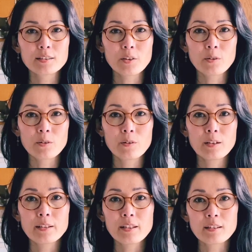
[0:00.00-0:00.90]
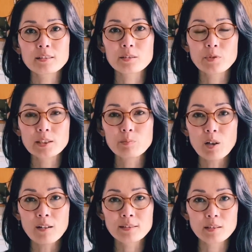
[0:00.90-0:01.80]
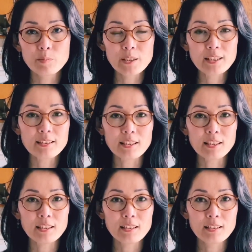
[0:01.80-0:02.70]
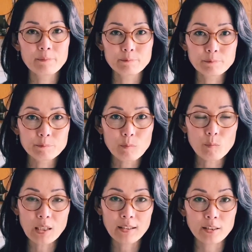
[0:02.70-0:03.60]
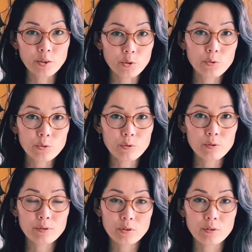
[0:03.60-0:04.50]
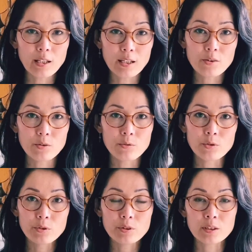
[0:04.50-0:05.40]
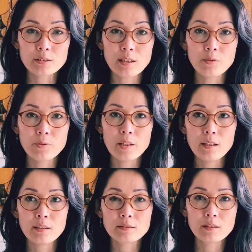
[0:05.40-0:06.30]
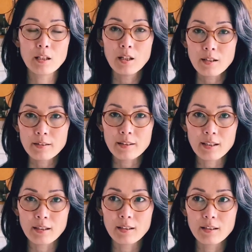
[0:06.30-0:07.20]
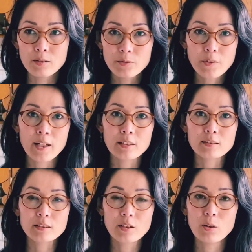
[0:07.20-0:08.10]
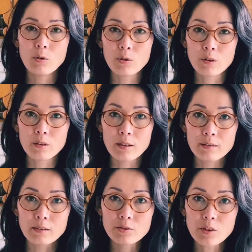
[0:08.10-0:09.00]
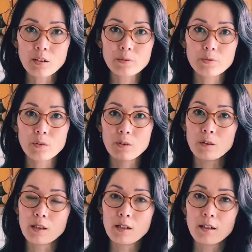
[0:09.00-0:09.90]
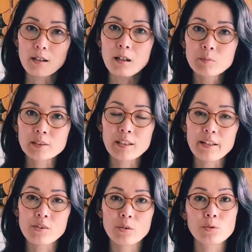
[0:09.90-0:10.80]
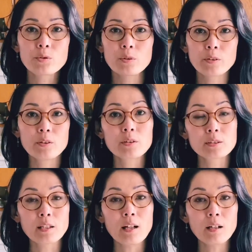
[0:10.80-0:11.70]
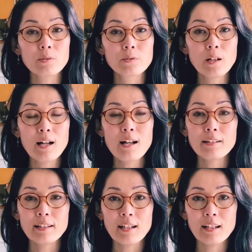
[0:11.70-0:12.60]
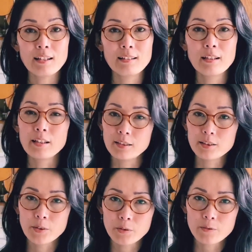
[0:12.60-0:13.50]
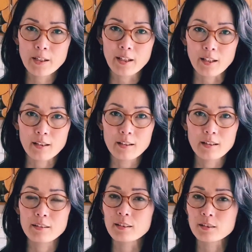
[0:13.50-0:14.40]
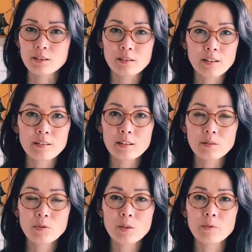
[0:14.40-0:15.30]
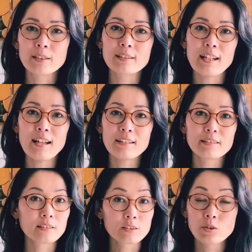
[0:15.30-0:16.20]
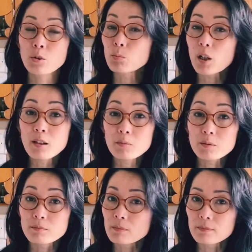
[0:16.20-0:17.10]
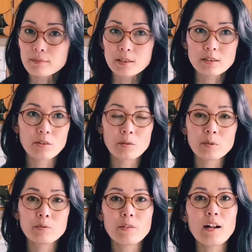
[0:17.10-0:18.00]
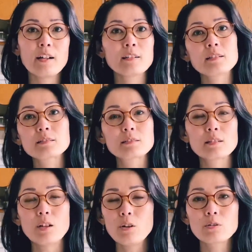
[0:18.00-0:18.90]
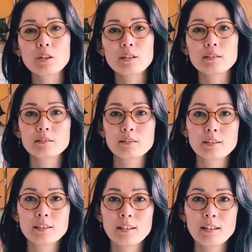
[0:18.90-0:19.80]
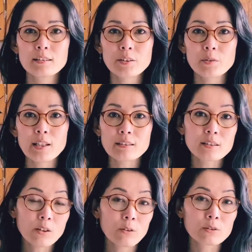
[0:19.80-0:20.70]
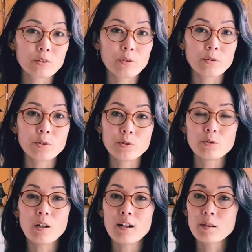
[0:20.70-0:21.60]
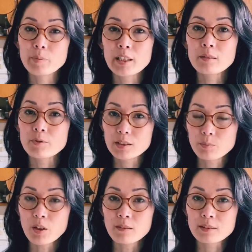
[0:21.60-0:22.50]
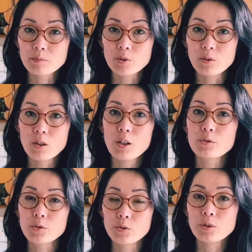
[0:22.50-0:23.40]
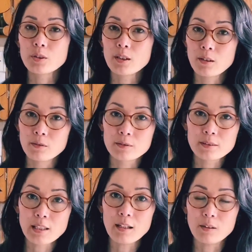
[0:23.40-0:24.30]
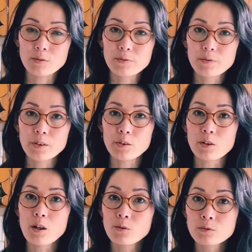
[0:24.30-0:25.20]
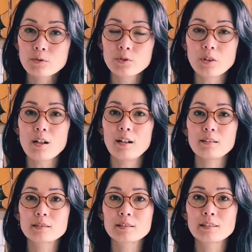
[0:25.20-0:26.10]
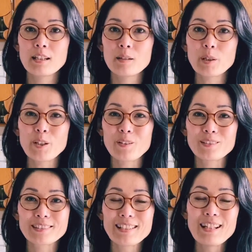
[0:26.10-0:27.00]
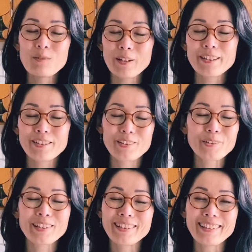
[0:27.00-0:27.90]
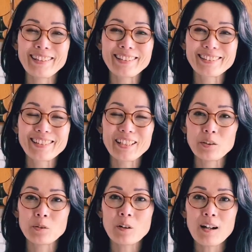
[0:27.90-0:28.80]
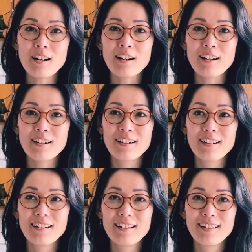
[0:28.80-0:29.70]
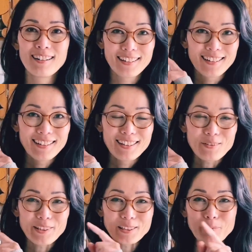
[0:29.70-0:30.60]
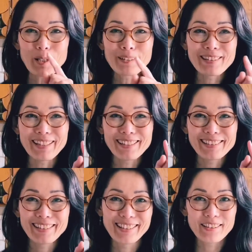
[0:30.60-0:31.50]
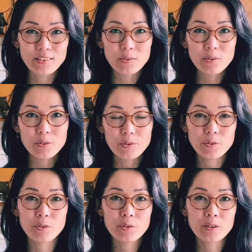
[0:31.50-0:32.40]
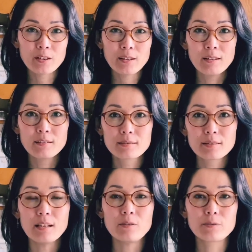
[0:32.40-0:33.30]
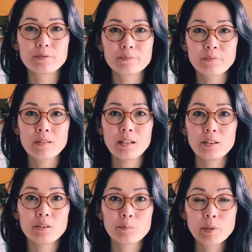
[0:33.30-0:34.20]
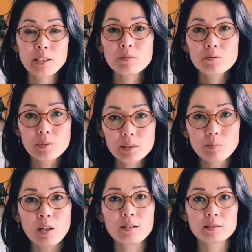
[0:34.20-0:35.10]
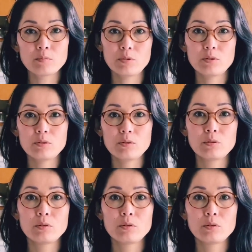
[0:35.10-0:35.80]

So here's a responsibility that you took action to yourself is that phrase or the thoughtful conversation toward yourself that it's all right. There's nothing wrong with that. There's no problem. It's gonna be fine. It's all good. So that's also you are being responsible to your own self, your own thoughts, because what you're doing is you are responding to yourself. You're being responsible.